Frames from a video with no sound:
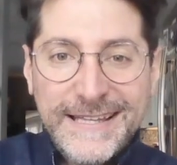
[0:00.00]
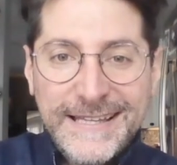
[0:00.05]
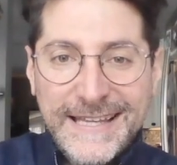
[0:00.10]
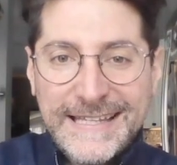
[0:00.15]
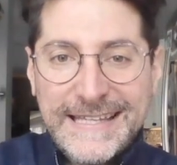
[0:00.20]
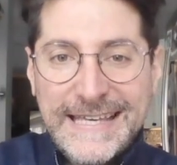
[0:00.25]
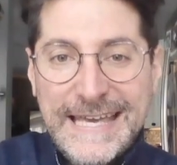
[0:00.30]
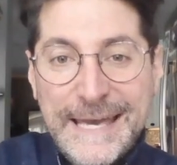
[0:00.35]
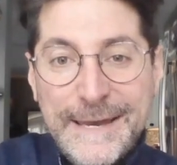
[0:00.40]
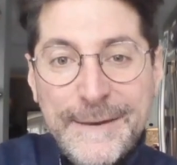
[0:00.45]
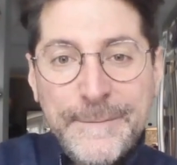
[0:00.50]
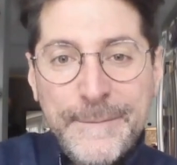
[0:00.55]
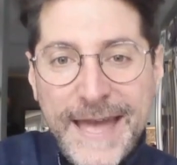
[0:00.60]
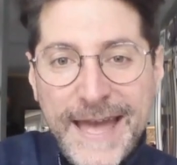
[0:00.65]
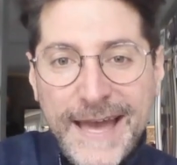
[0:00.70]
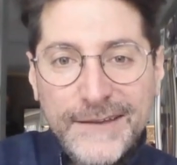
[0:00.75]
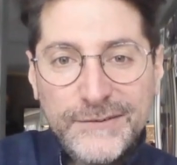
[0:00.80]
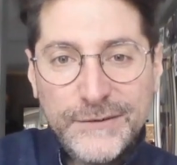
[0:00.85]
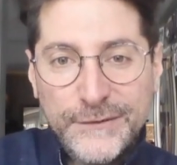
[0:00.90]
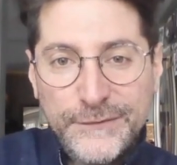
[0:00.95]
Like him
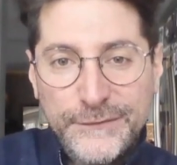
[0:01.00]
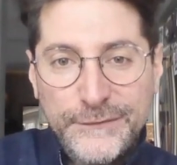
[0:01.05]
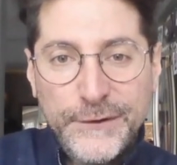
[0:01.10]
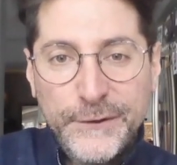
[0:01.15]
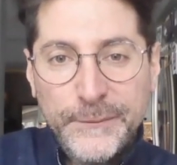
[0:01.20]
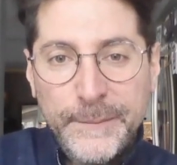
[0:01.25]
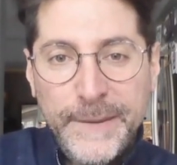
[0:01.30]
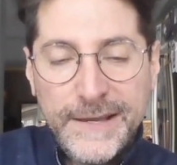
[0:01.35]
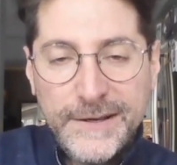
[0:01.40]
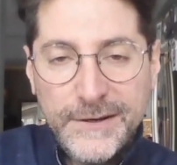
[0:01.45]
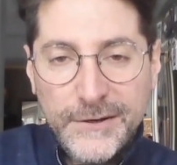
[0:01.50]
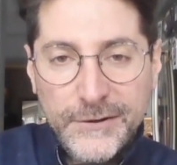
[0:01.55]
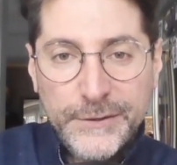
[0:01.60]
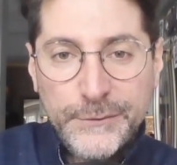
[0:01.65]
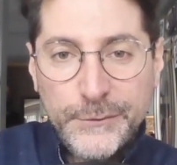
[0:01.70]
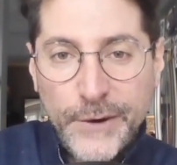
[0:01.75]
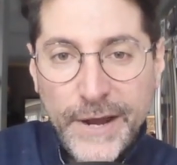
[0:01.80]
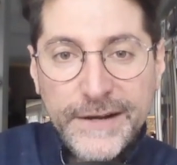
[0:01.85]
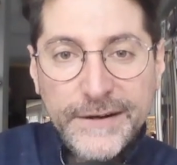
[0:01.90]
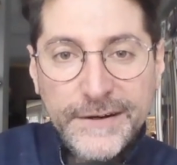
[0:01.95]
as a filmmaker and
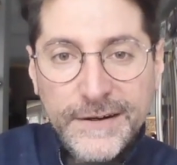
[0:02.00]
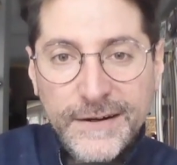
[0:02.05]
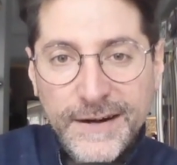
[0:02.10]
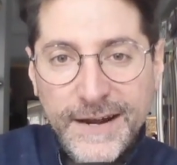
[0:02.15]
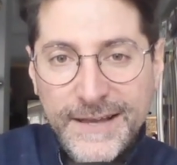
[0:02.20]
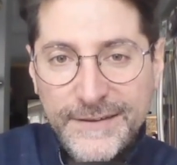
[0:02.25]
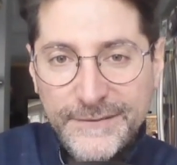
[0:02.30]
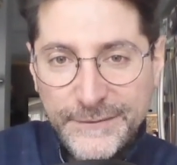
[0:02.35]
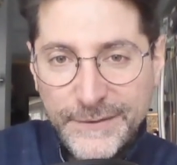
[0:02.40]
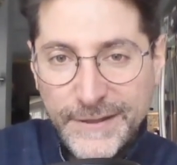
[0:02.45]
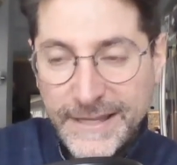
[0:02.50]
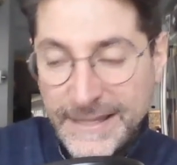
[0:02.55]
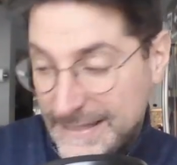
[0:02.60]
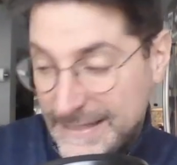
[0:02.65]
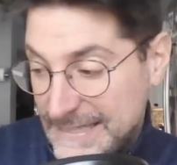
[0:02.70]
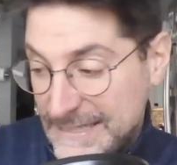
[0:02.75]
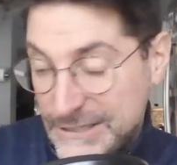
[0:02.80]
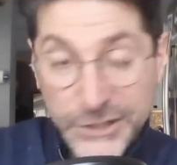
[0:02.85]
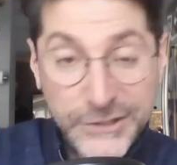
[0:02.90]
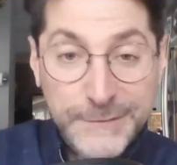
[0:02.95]
writer
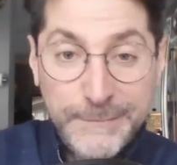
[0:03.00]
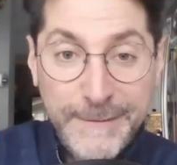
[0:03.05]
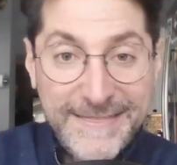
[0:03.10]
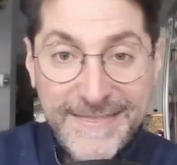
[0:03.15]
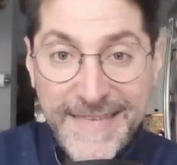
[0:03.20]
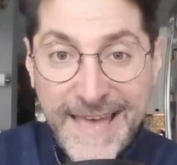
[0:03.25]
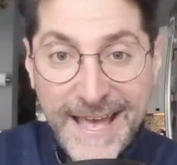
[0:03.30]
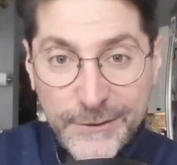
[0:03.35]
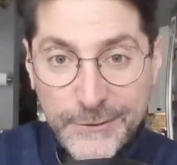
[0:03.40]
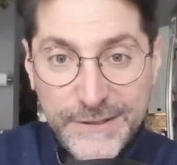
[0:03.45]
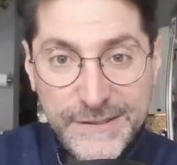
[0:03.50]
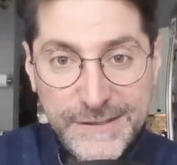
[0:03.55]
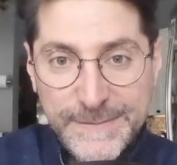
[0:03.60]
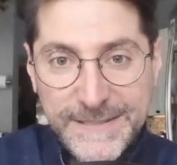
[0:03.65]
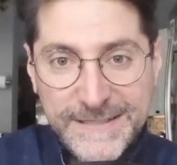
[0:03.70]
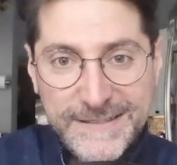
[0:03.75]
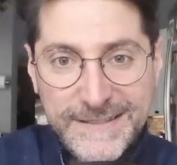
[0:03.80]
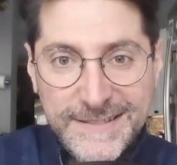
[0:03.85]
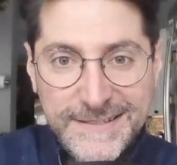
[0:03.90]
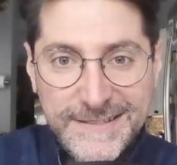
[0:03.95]
he just made That
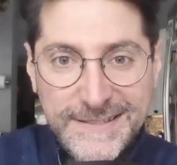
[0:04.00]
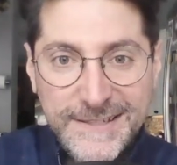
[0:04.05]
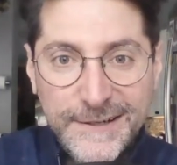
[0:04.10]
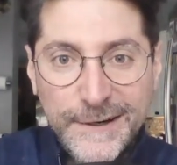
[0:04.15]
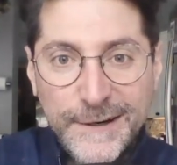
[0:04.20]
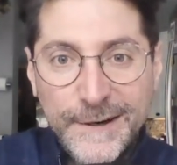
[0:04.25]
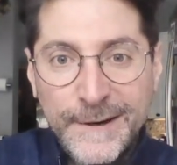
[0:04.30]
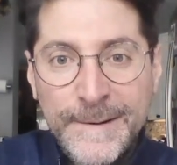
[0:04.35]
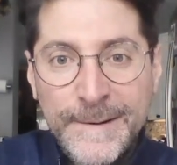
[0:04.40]
Christmas this year.